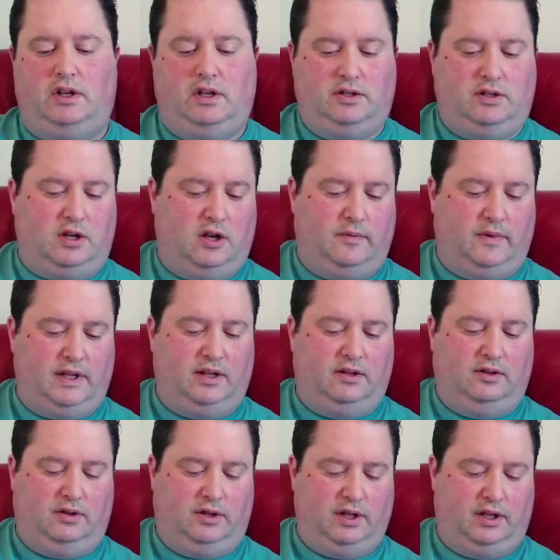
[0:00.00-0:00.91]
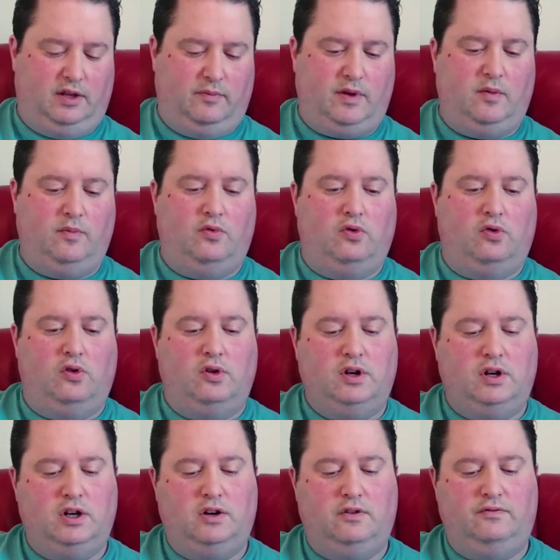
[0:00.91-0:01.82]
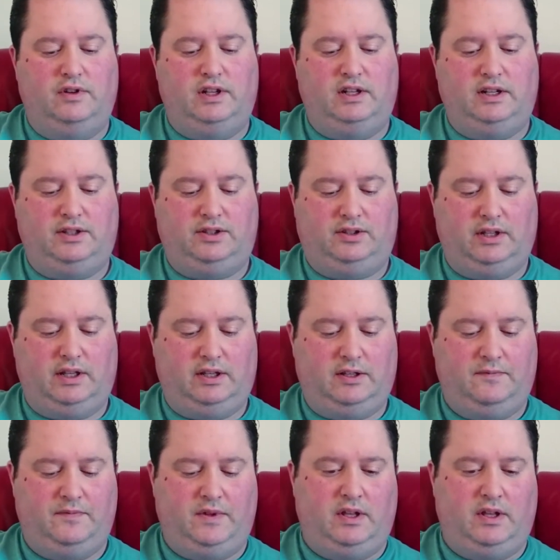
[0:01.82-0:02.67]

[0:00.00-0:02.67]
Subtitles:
it looking a bit more realistic.